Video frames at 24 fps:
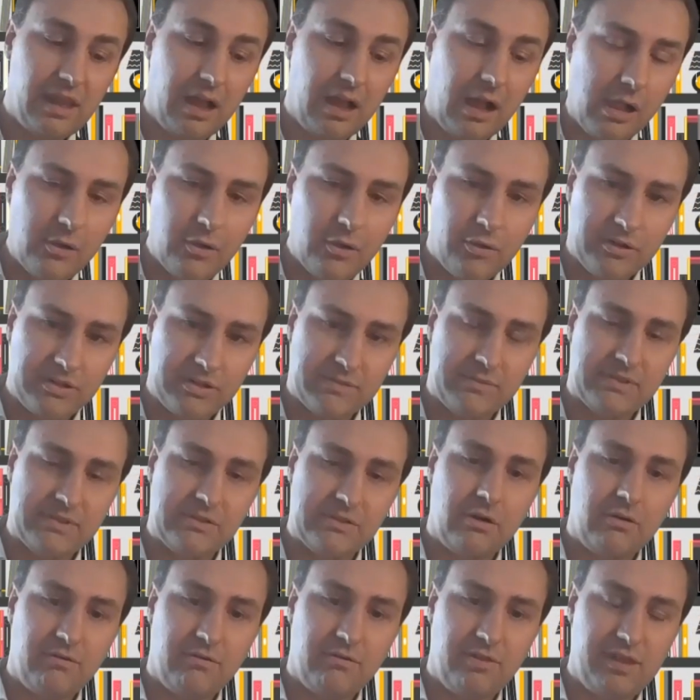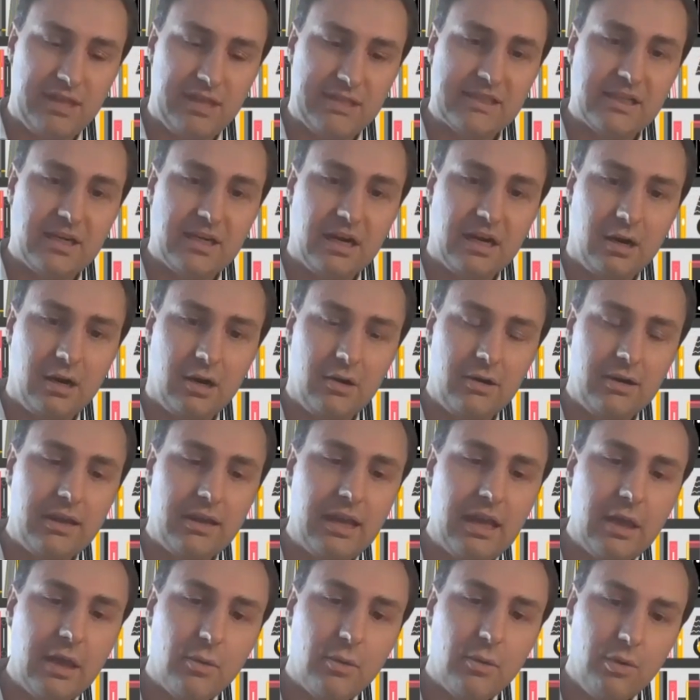algorithms of this car
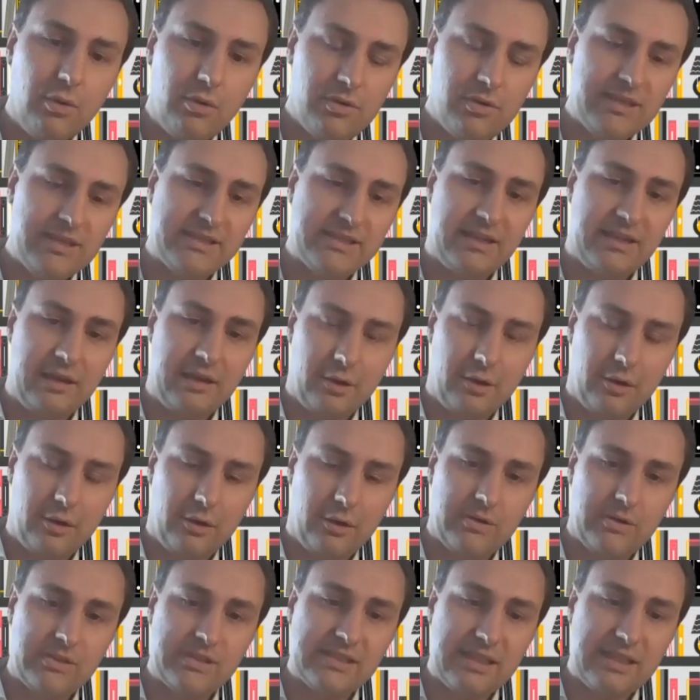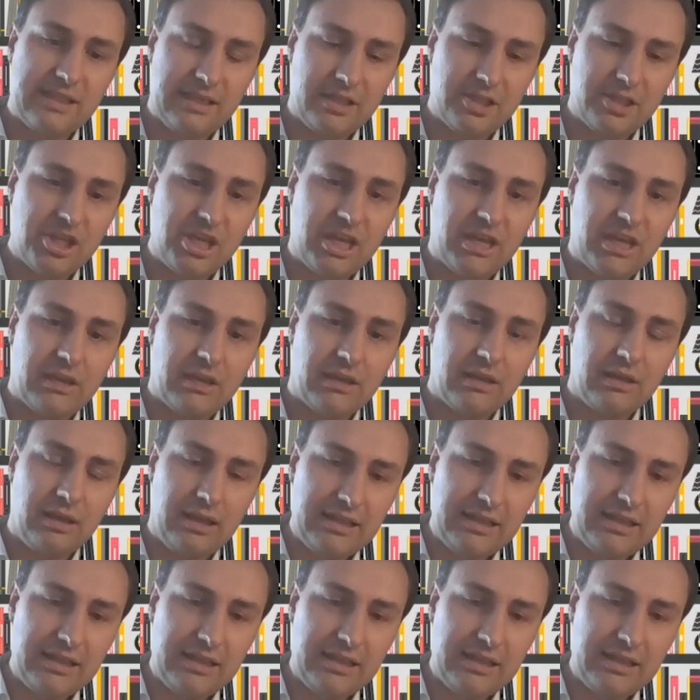with these scenarios and check,